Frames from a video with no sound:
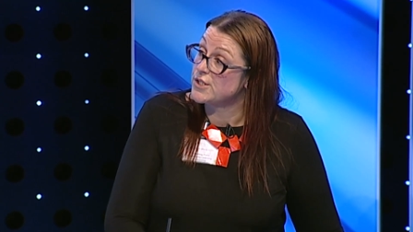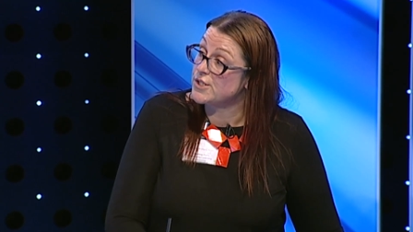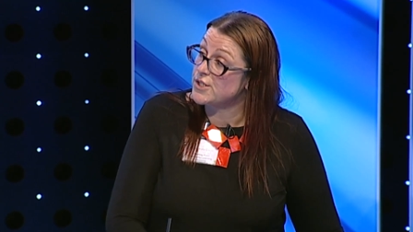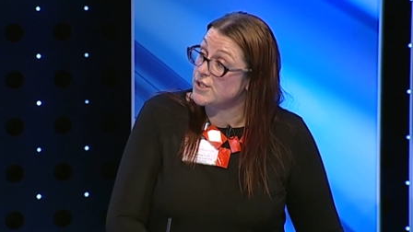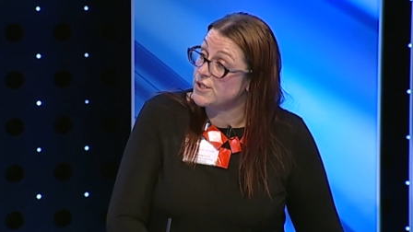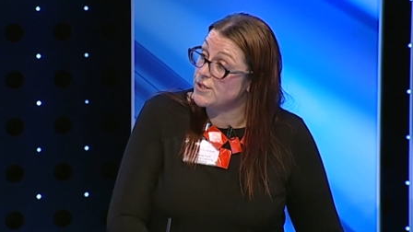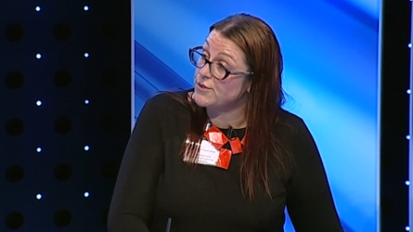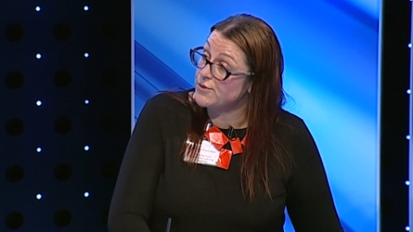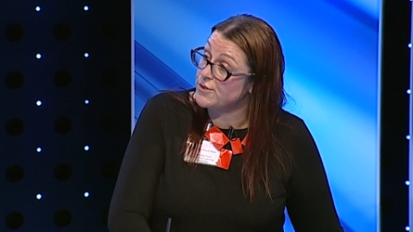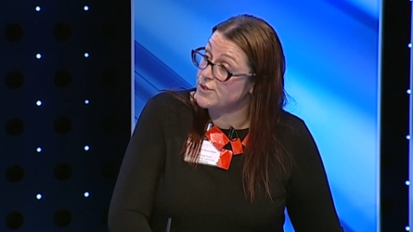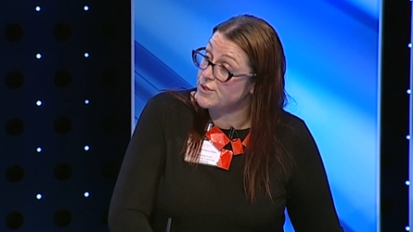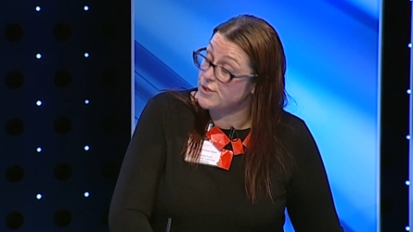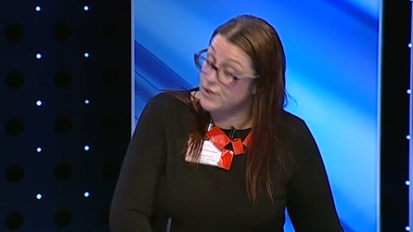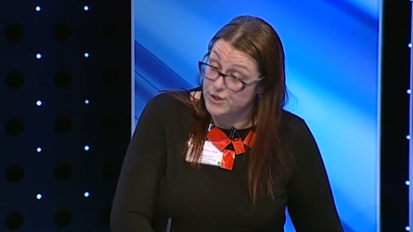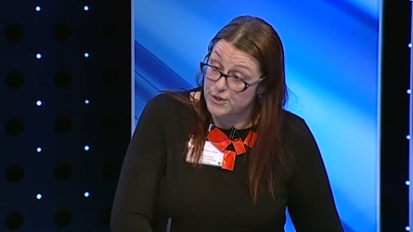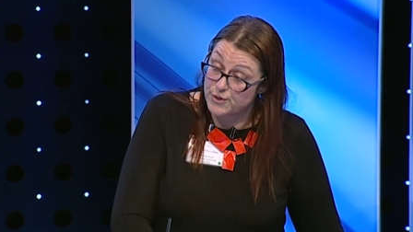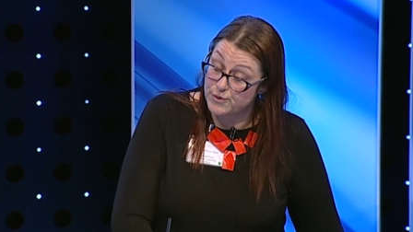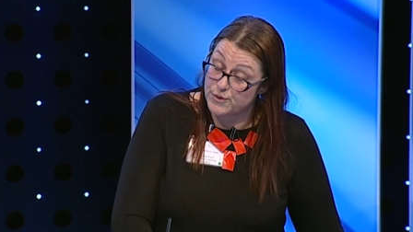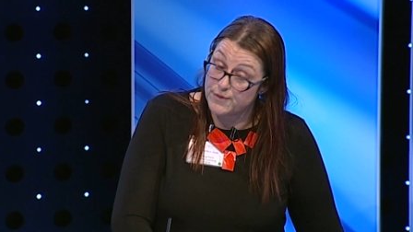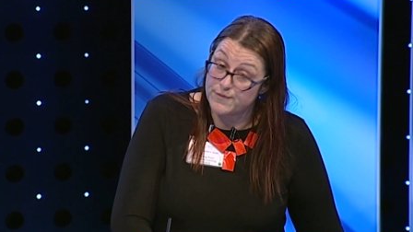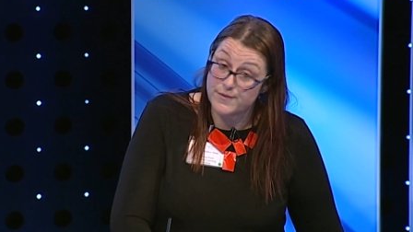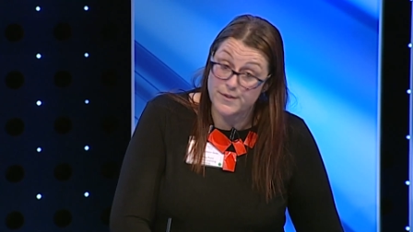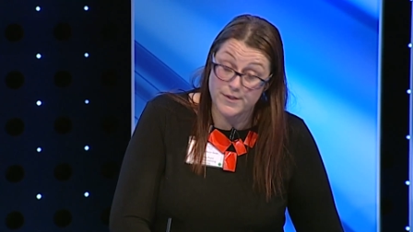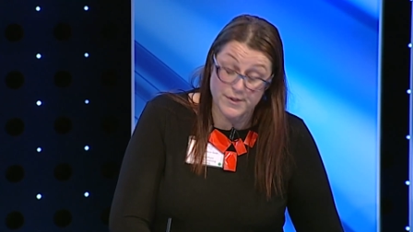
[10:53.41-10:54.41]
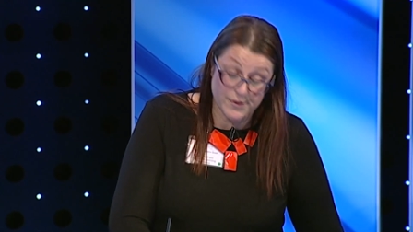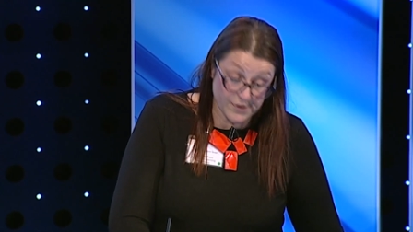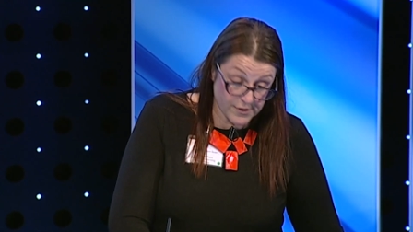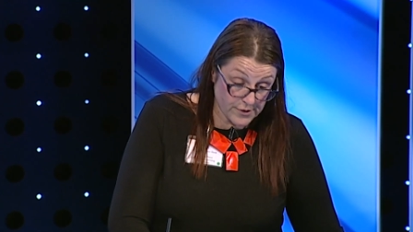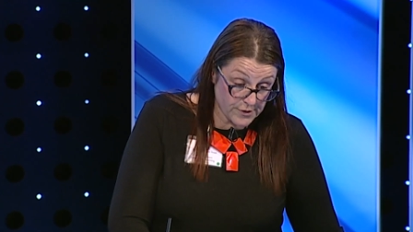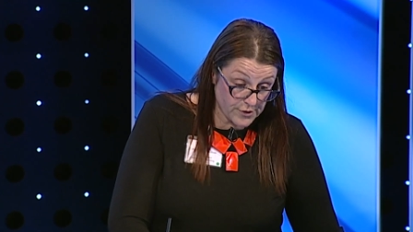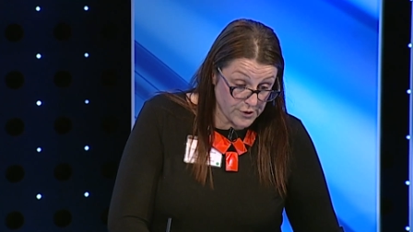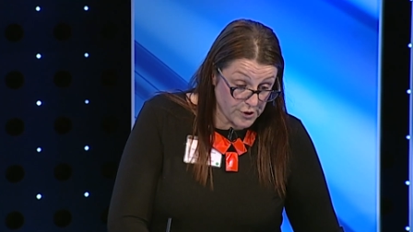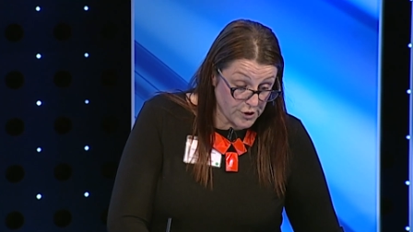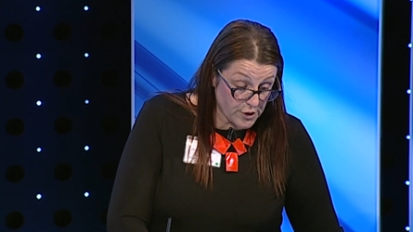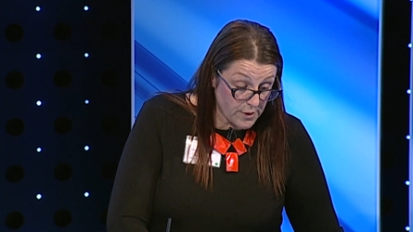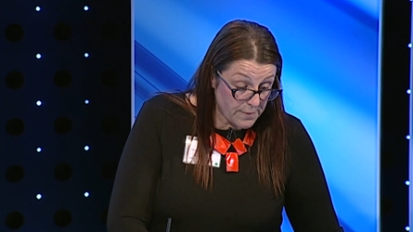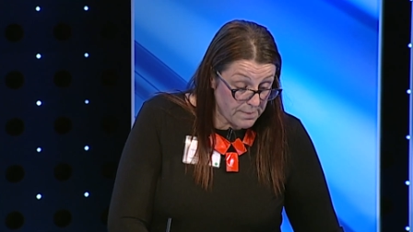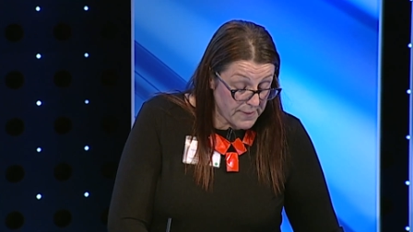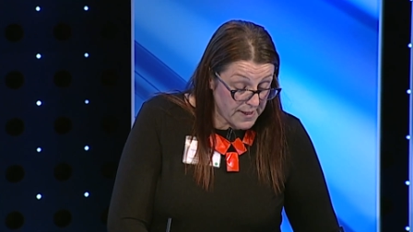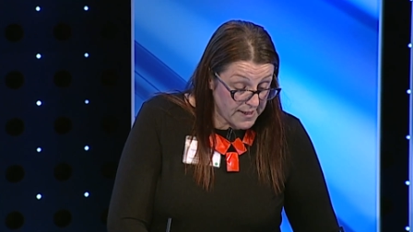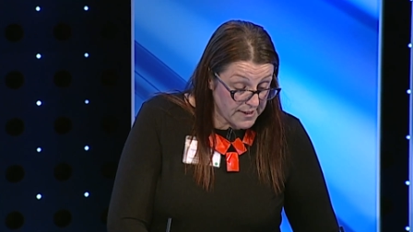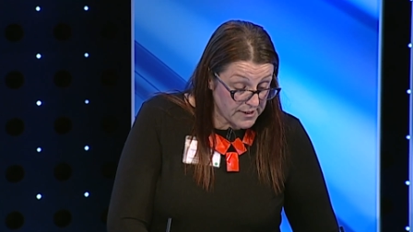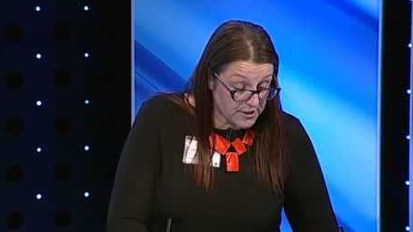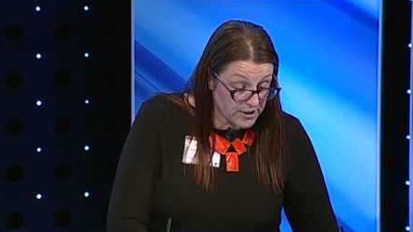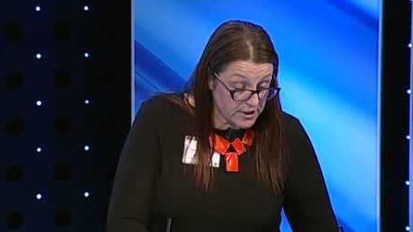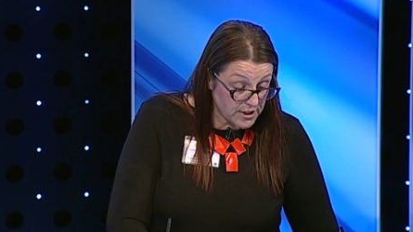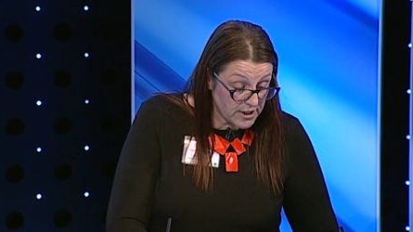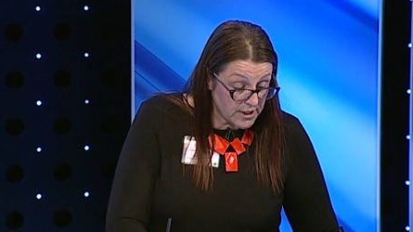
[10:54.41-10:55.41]
to use universal job
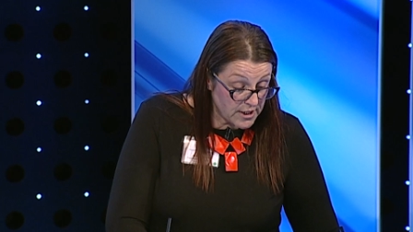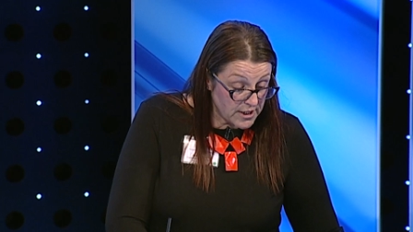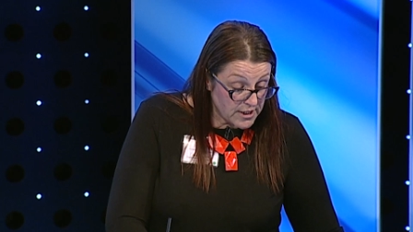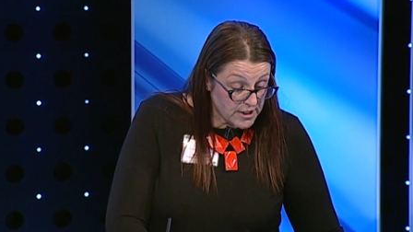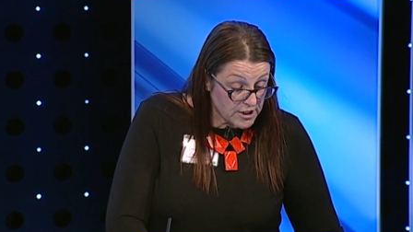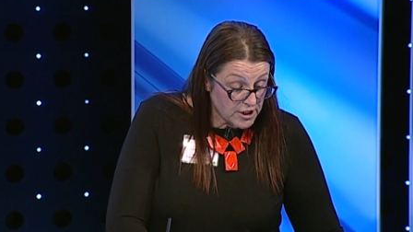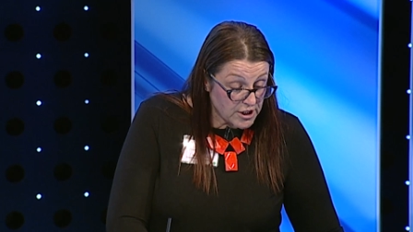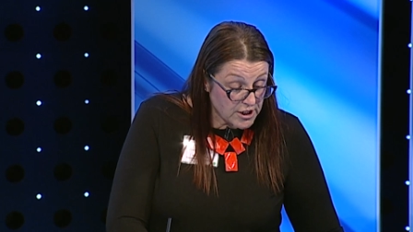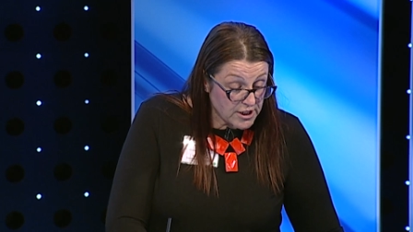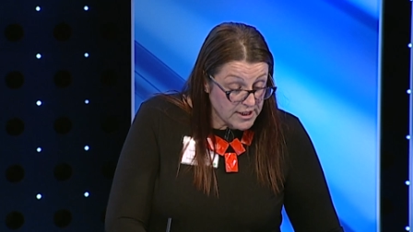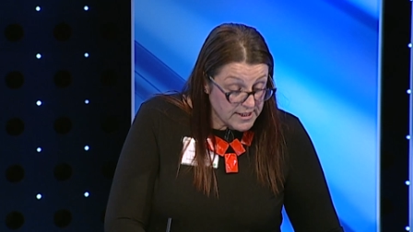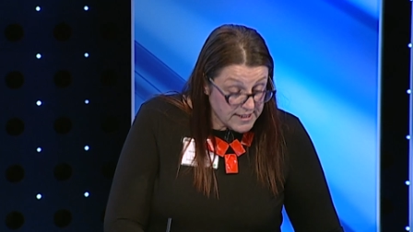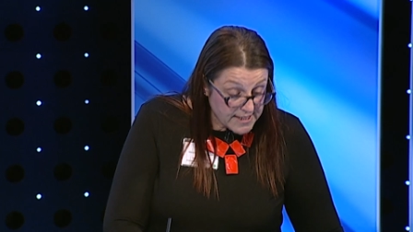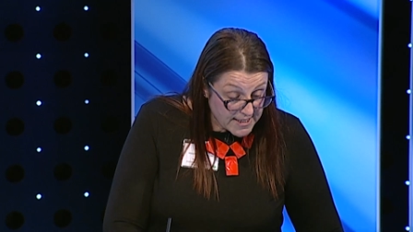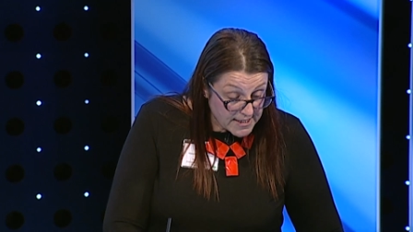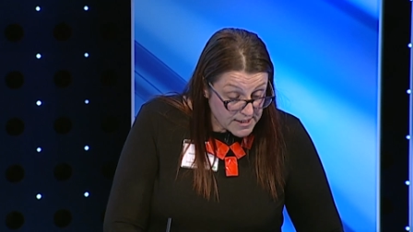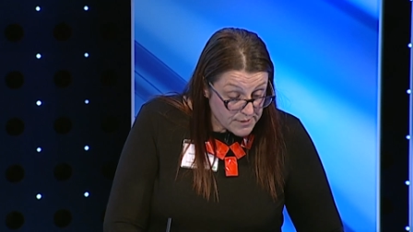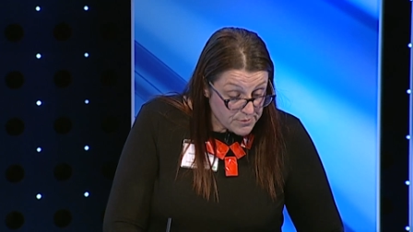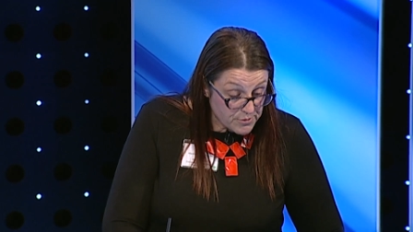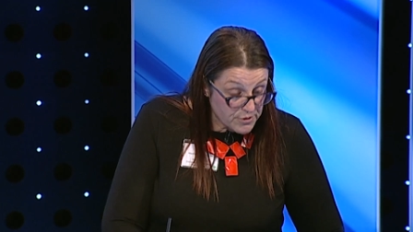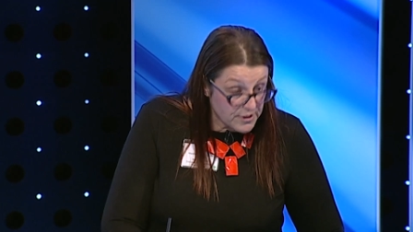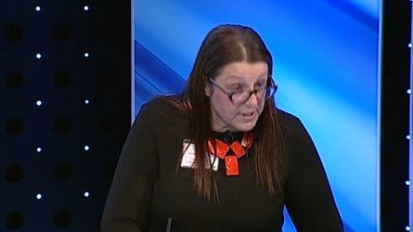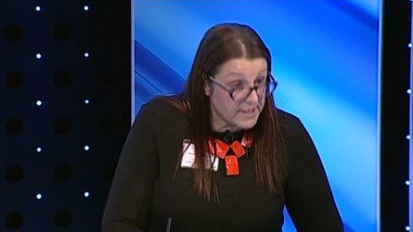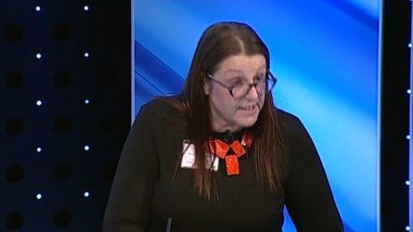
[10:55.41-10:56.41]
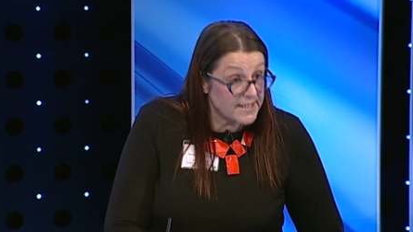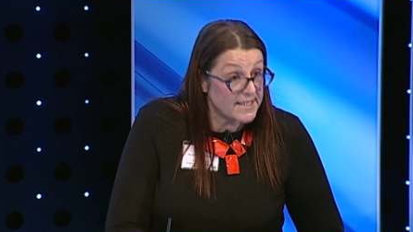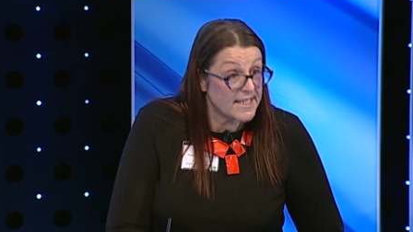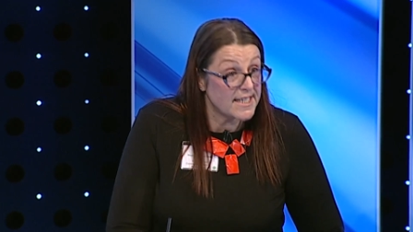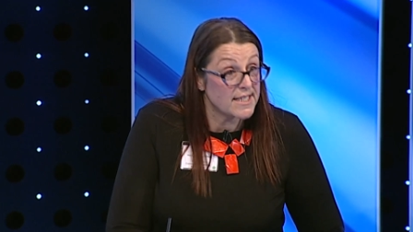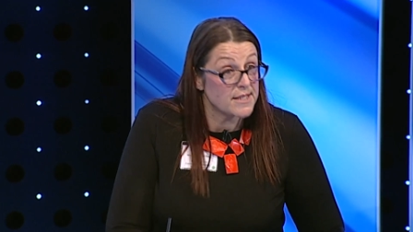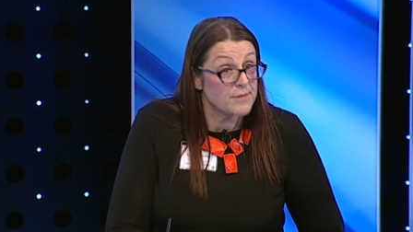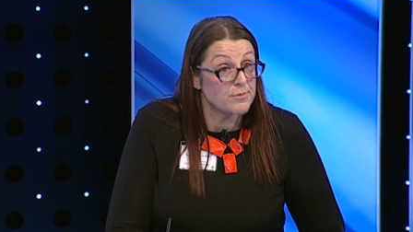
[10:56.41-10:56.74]
match. She desperately